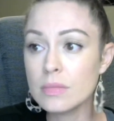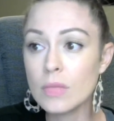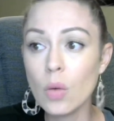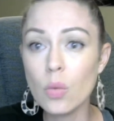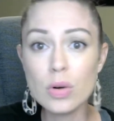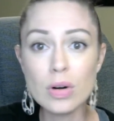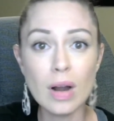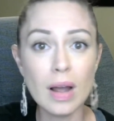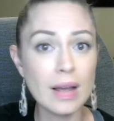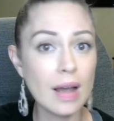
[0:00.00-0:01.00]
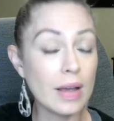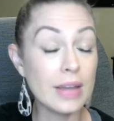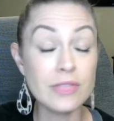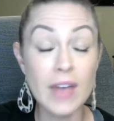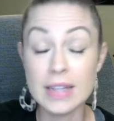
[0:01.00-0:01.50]
or
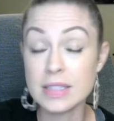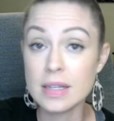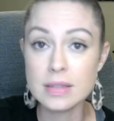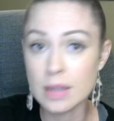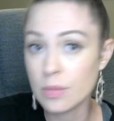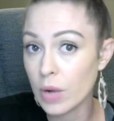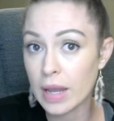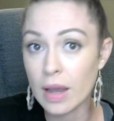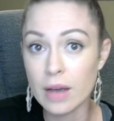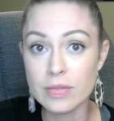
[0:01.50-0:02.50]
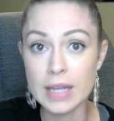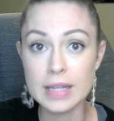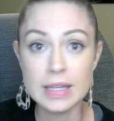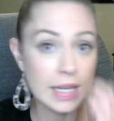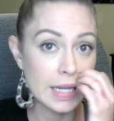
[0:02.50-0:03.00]
events, some way of like
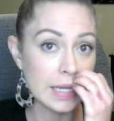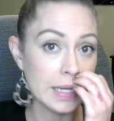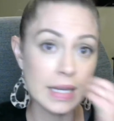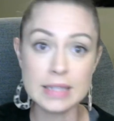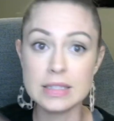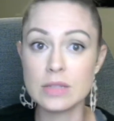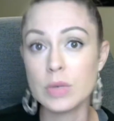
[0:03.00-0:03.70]
getting connected with